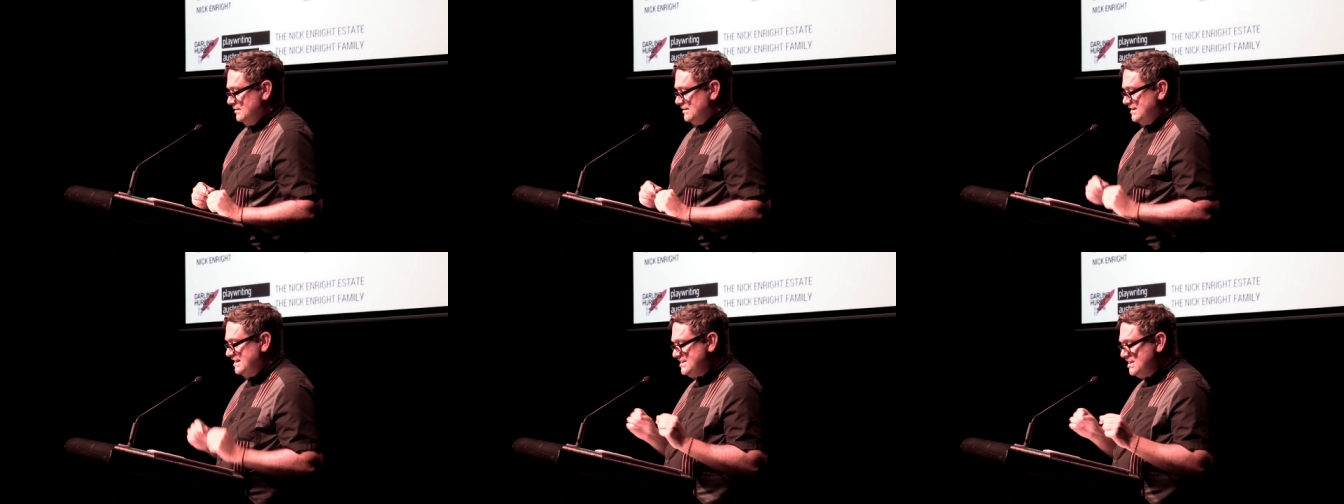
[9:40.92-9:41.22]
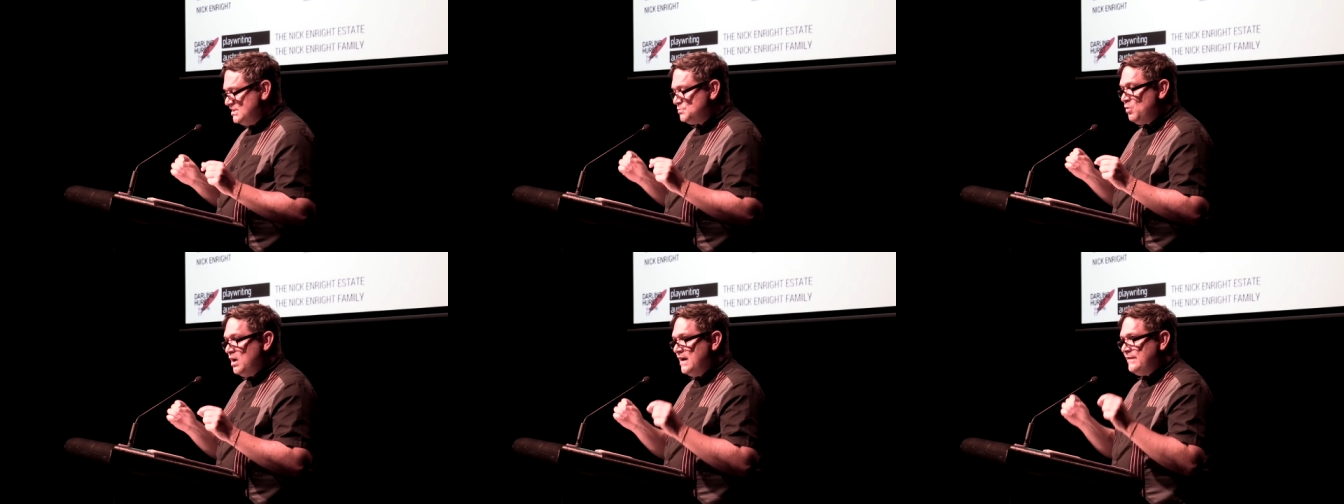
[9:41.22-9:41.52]
This
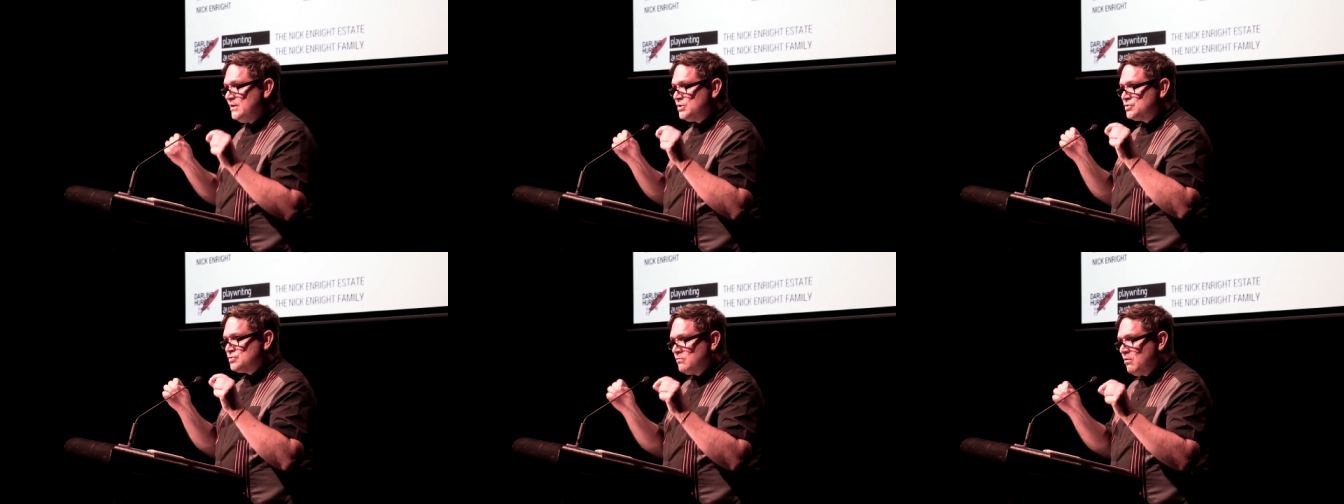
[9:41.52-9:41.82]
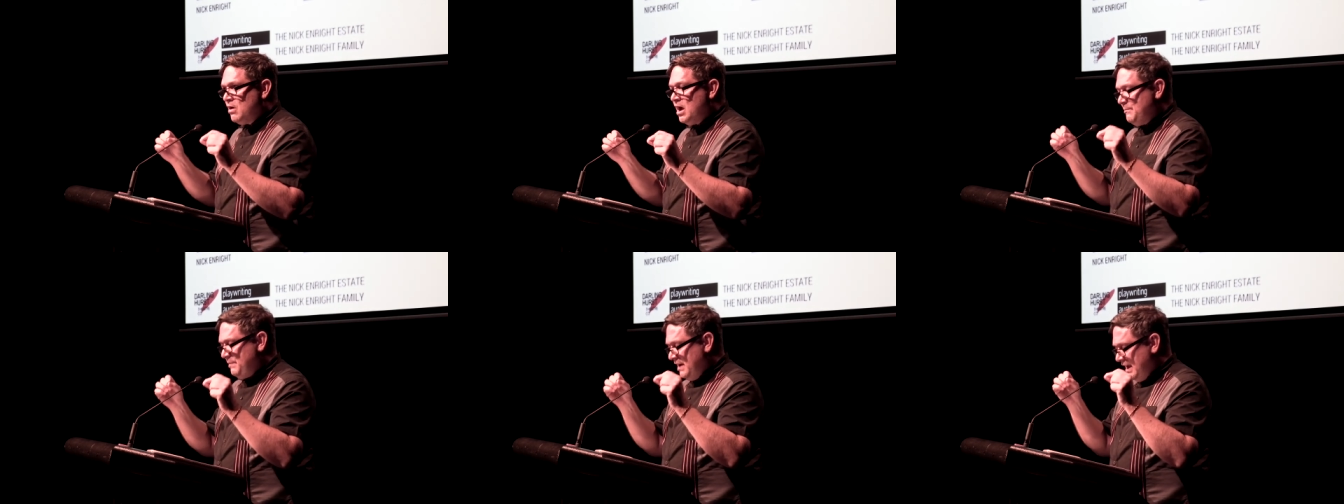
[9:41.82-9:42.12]
is why the
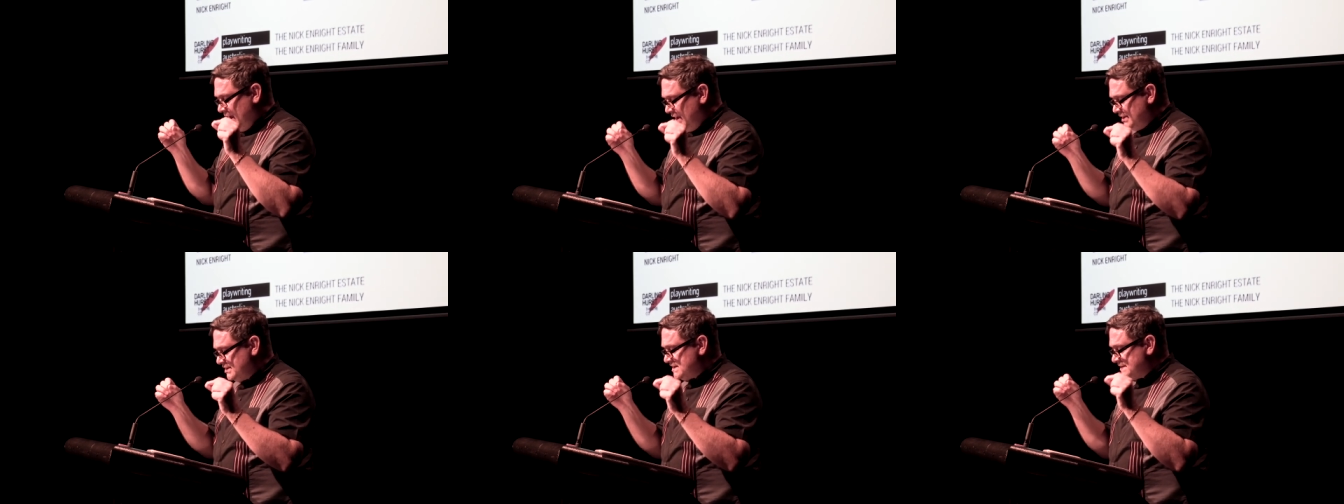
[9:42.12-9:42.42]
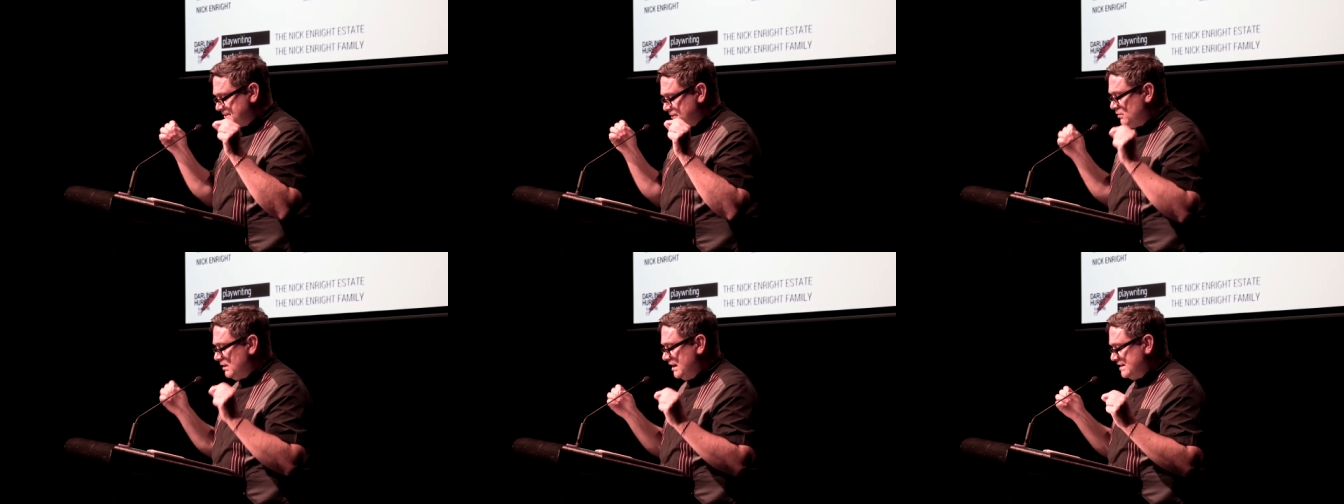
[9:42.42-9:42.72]
tribe
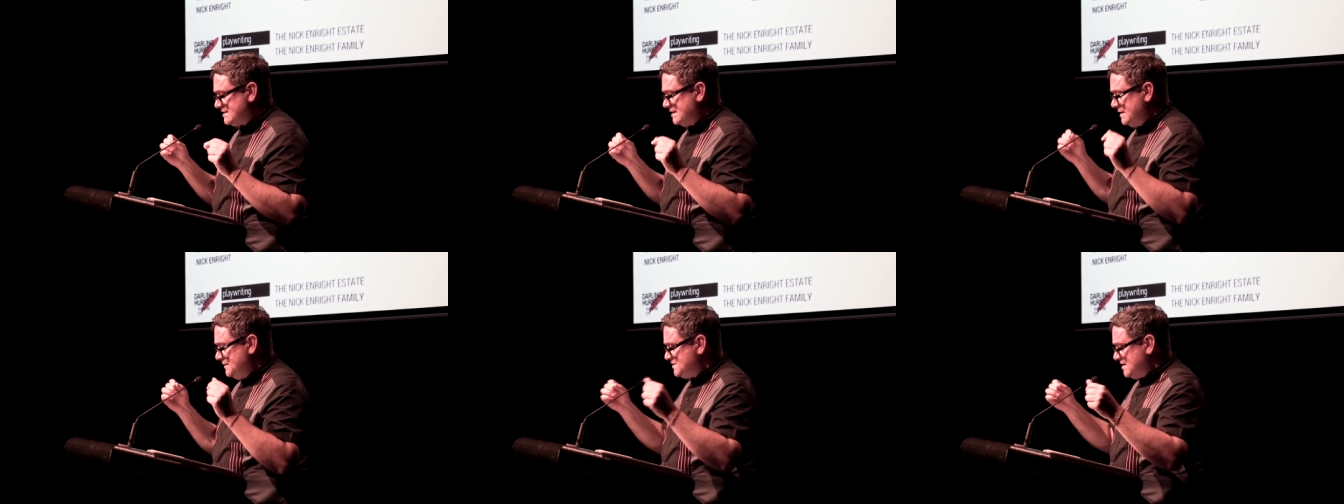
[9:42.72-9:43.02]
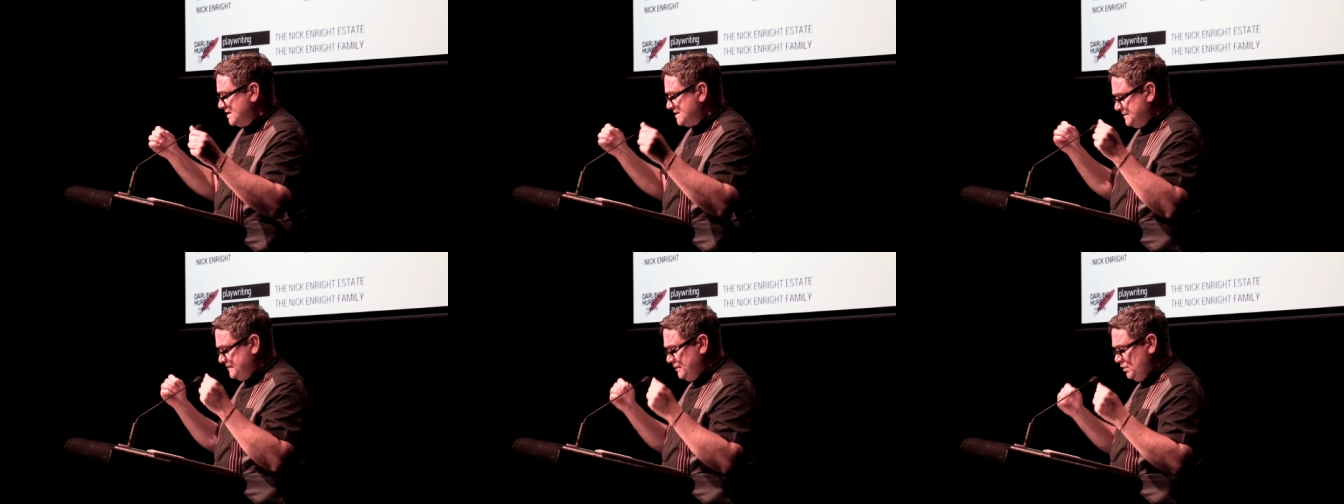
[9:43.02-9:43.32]
hunts for us,
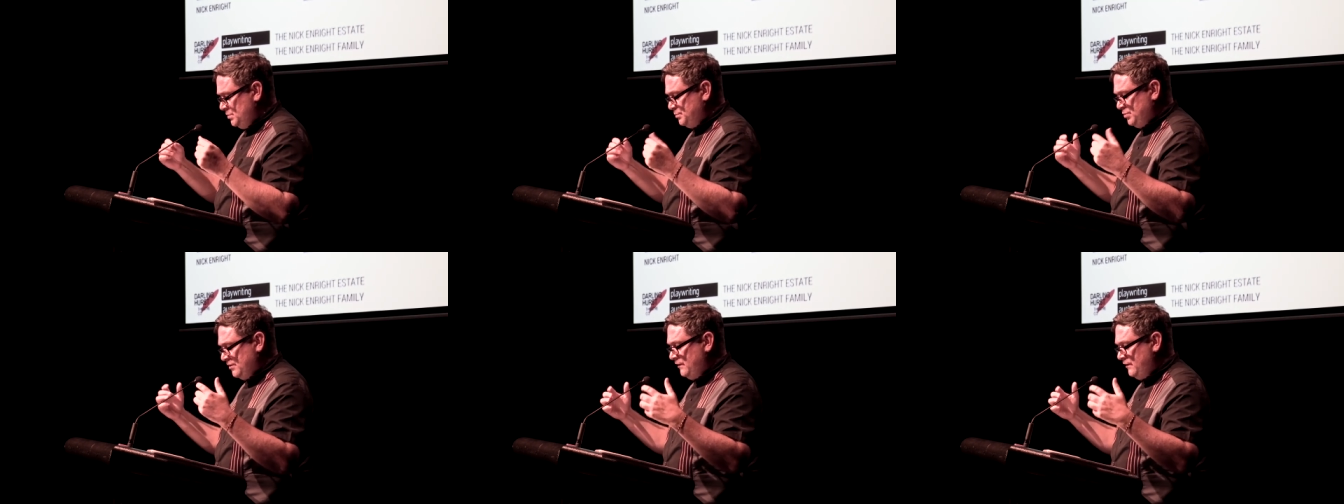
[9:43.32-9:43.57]
gives us food,